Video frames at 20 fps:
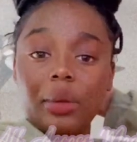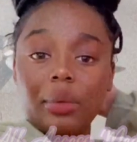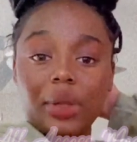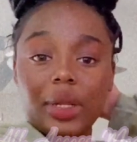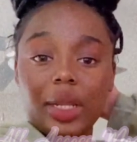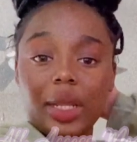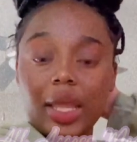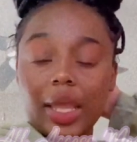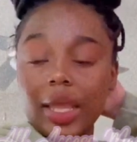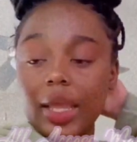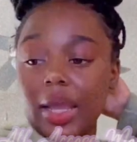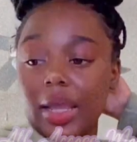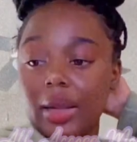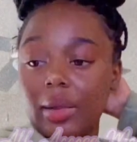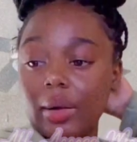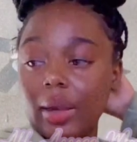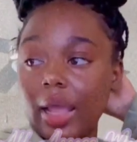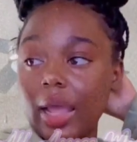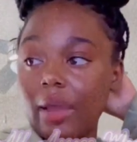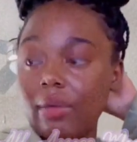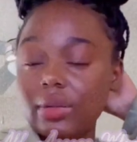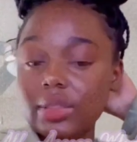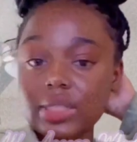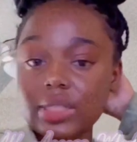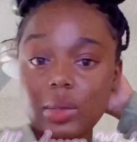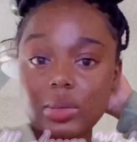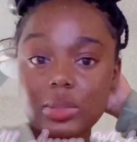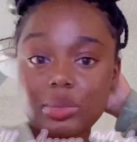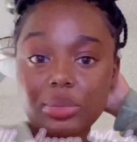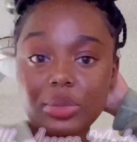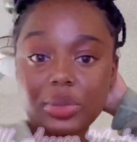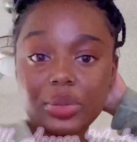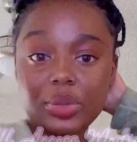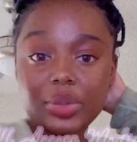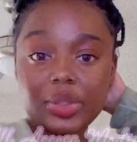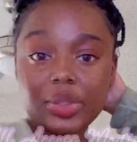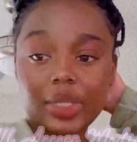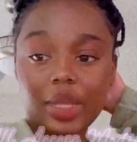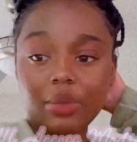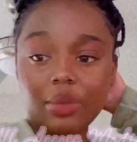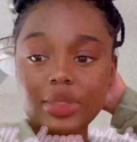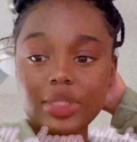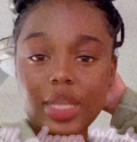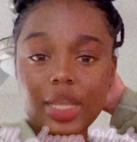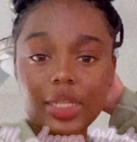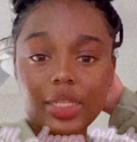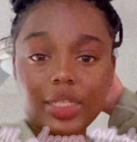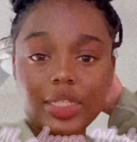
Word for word: I really had got on live because I was bored and I was like,